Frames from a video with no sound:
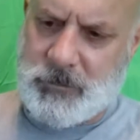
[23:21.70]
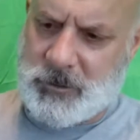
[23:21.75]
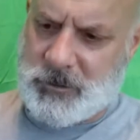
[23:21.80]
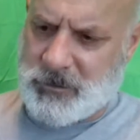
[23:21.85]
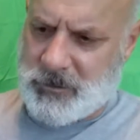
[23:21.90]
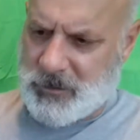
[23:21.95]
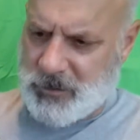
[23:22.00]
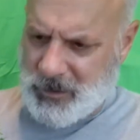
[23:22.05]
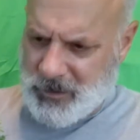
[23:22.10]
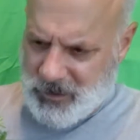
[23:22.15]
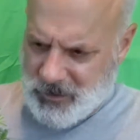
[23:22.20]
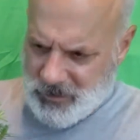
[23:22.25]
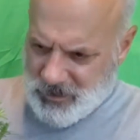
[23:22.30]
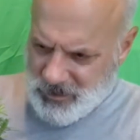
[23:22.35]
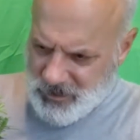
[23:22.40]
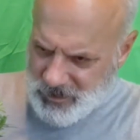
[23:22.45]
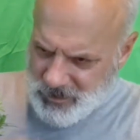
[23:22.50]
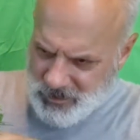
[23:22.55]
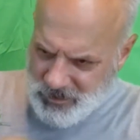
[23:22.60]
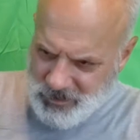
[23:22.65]
All right.
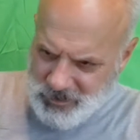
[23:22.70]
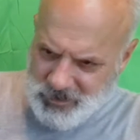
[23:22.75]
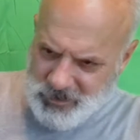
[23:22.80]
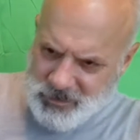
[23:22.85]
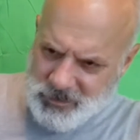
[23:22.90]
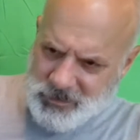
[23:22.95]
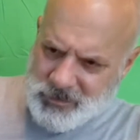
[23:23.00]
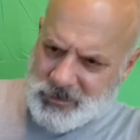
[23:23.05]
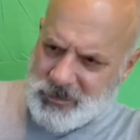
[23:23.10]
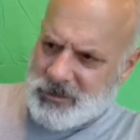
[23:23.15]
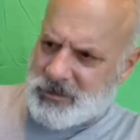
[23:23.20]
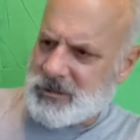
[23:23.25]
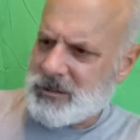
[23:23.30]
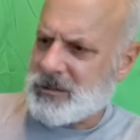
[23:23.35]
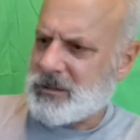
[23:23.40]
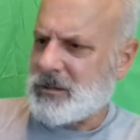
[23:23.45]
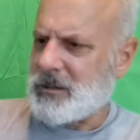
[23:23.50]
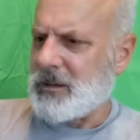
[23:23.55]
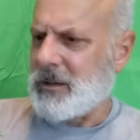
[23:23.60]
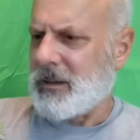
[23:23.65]
Let's
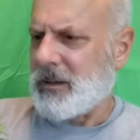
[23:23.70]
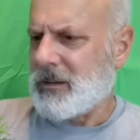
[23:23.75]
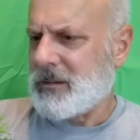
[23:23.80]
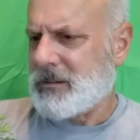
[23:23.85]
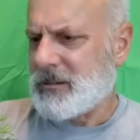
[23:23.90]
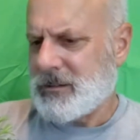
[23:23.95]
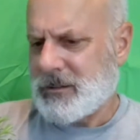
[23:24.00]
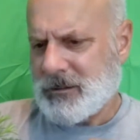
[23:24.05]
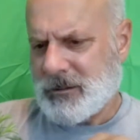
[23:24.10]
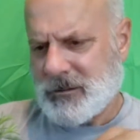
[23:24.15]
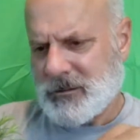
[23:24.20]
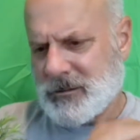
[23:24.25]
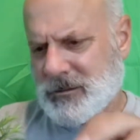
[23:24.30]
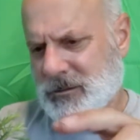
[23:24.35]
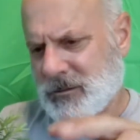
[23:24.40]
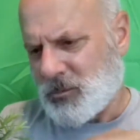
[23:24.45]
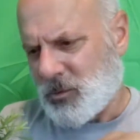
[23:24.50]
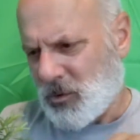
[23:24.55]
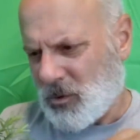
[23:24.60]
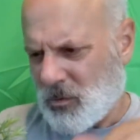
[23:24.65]
see. Still
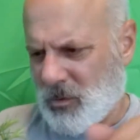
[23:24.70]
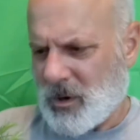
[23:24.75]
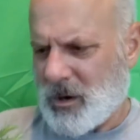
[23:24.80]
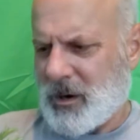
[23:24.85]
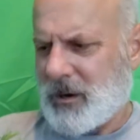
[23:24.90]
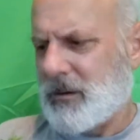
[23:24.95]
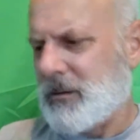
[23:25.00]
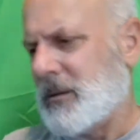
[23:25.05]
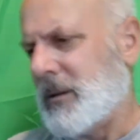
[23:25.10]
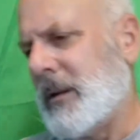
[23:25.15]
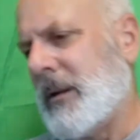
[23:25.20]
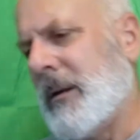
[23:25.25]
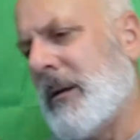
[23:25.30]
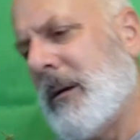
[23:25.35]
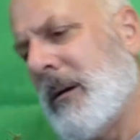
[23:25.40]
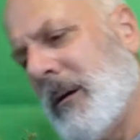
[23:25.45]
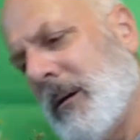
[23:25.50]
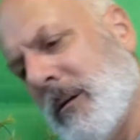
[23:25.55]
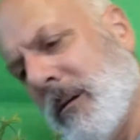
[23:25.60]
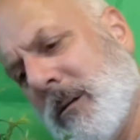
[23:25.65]
some more wire in
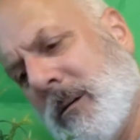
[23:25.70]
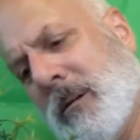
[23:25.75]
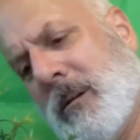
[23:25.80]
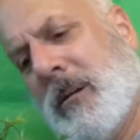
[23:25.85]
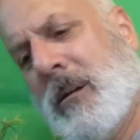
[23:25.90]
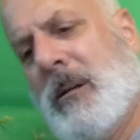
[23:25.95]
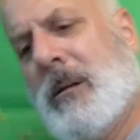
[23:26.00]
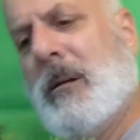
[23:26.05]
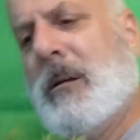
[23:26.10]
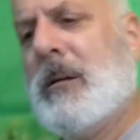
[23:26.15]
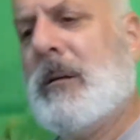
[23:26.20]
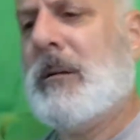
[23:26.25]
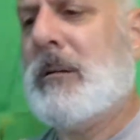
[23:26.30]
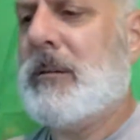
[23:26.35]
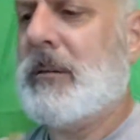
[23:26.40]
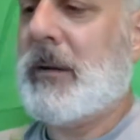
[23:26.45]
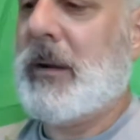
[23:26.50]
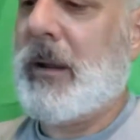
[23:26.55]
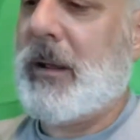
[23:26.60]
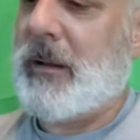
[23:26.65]
there.
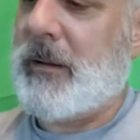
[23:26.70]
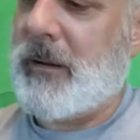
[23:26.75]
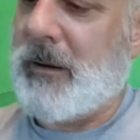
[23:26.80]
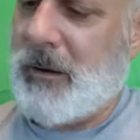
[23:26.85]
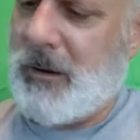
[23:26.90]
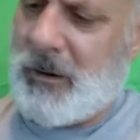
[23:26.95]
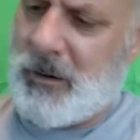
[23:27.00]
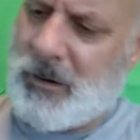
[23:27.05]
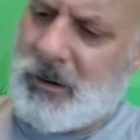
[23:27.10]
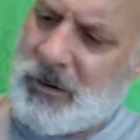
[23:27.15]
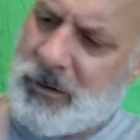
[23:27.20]
Getting there.